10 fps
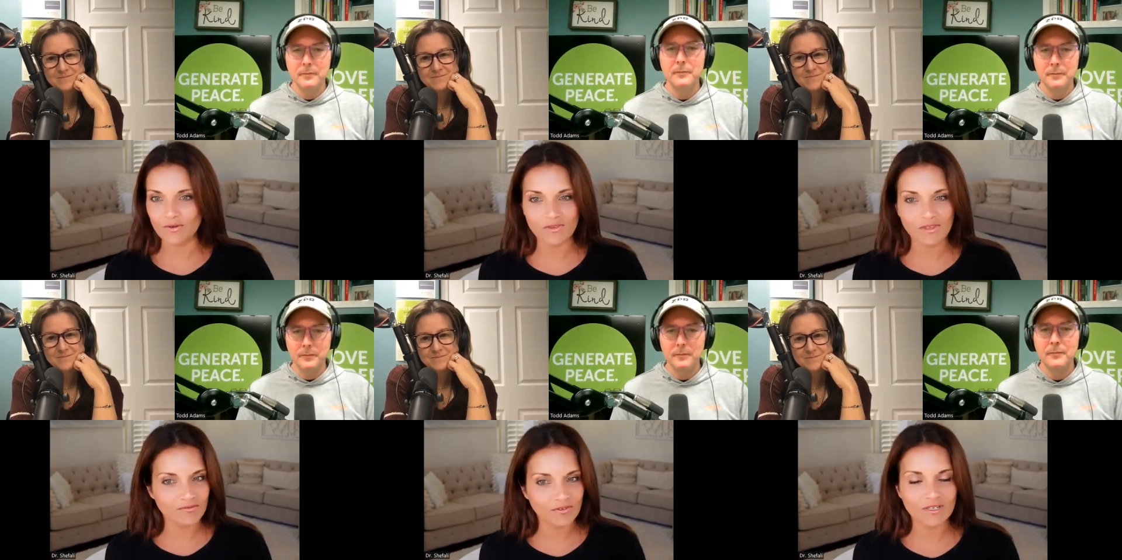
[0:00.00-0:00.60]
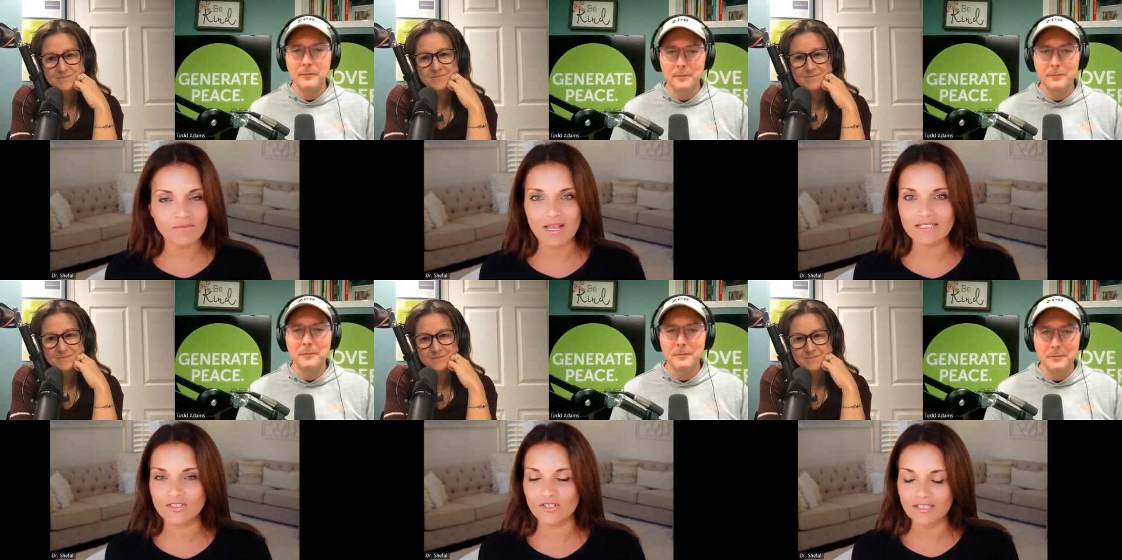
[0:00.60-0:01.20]
Speaker 1: though they're fully
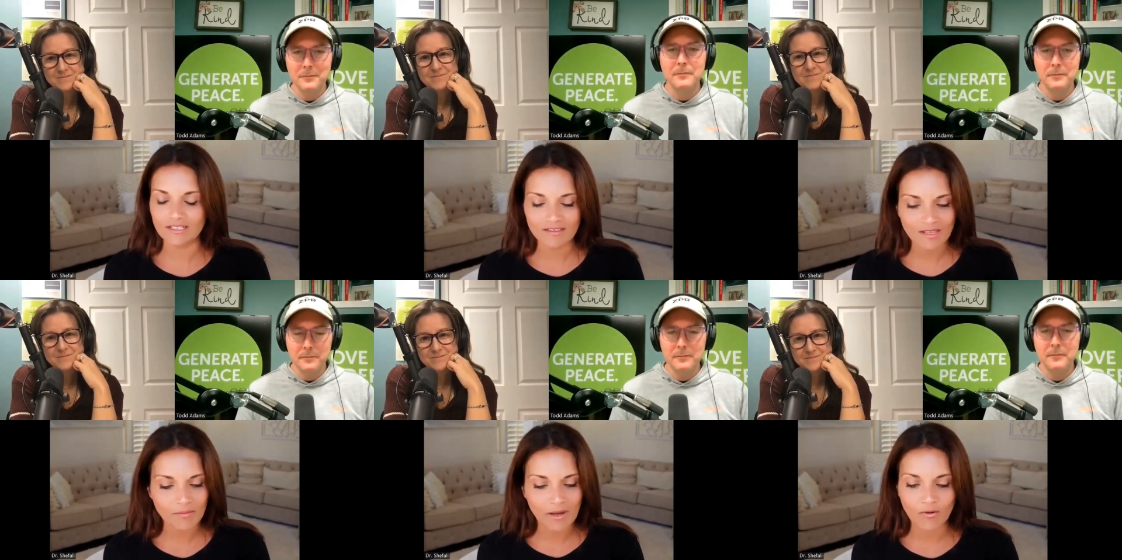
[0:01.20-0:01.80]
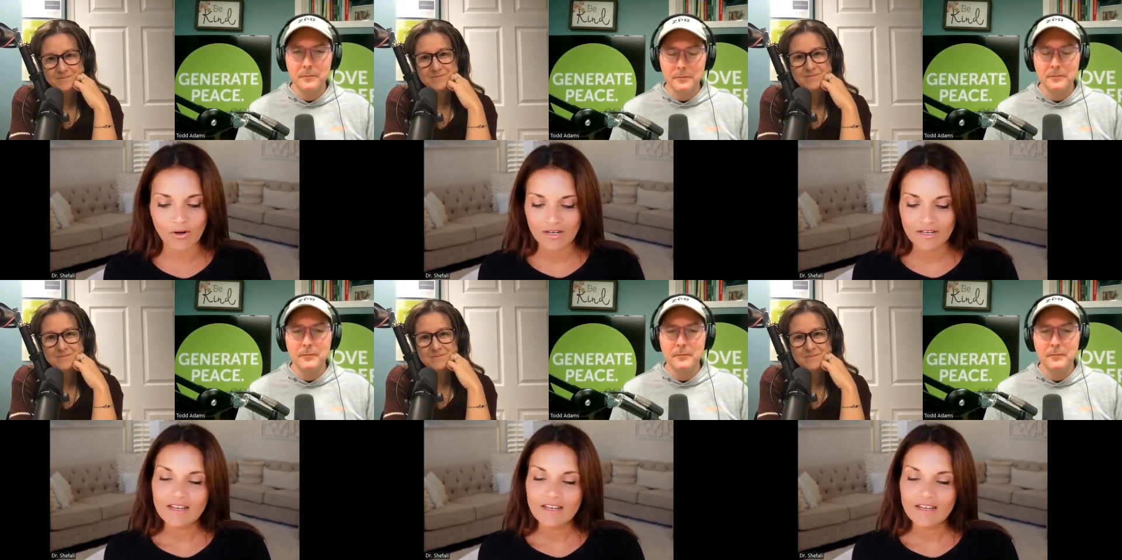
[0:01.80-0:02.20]
masculine in their power,